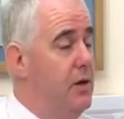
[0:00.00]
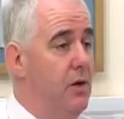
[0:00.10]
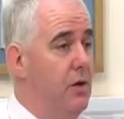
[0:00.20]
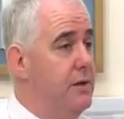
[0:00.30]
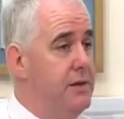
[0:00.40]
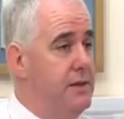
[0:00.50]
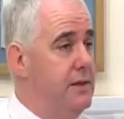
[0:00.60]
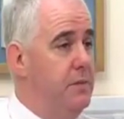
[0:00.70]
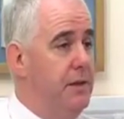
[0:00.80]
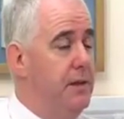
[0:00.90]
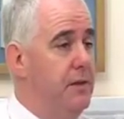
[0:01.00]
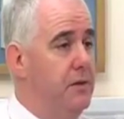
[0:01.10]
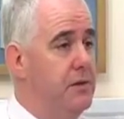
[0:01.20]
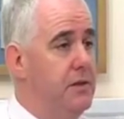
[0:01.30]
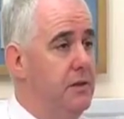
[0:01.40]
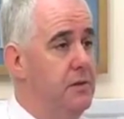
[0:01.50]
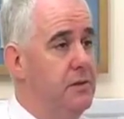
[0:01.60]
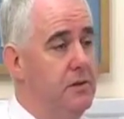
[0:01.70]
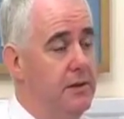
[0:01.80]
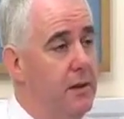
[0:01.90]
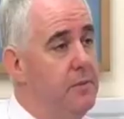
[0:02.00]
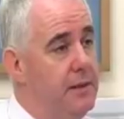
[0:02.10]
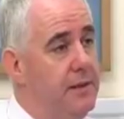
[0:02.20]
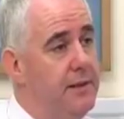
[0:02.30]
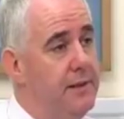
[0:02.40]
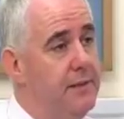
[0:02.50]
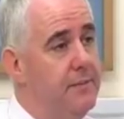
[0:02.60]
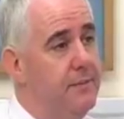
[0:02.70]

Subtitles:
or the GP or to go to a gum clinic.